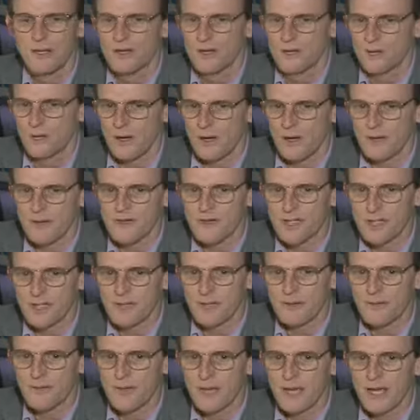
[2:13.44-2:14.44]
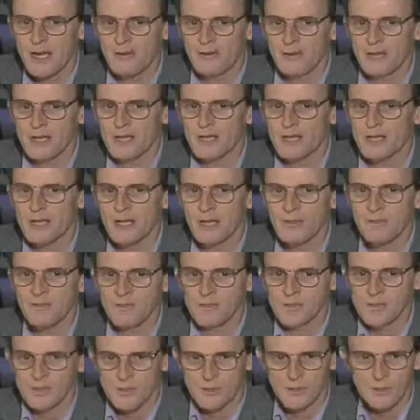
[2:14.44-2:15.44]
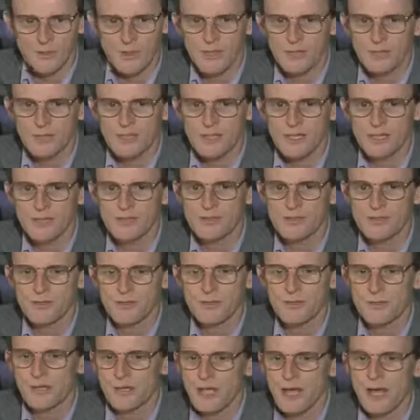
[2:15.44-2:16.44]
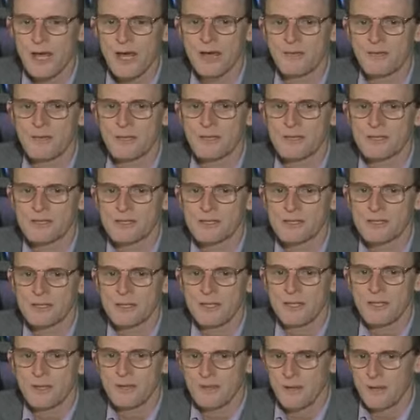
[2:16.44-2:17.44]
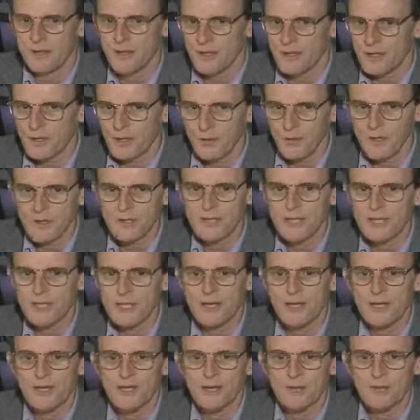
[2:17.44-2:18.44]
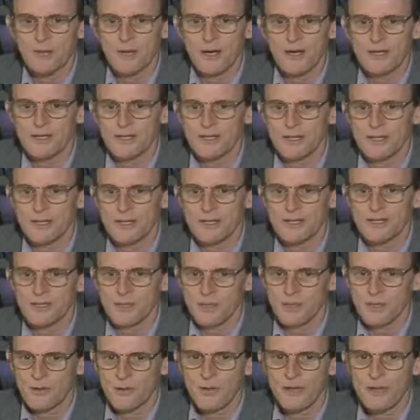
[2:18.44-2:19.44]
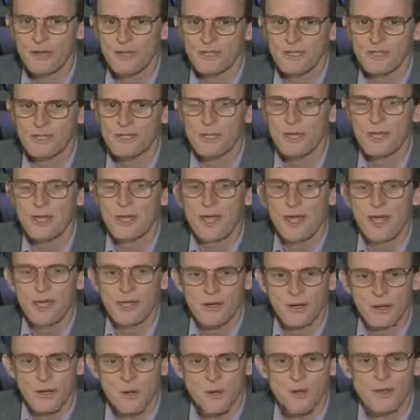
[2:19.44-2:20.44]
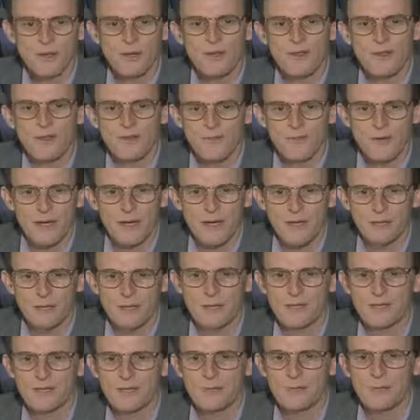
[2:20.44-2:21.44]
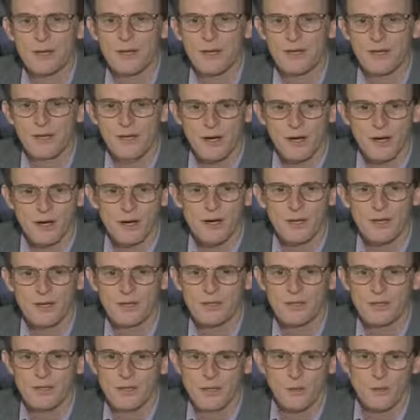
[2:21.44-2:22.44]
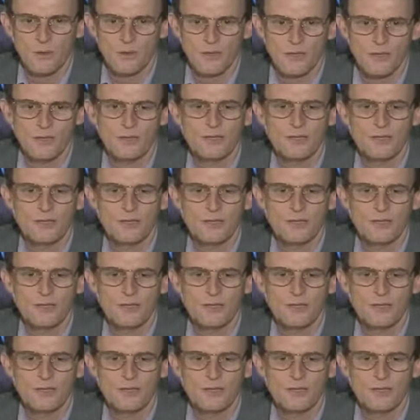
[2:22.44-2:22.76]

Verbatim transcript: The Rothschild family claimed the story was untrue and libelous, but the court denied the Rothschilds' request and ordered the family to pay all court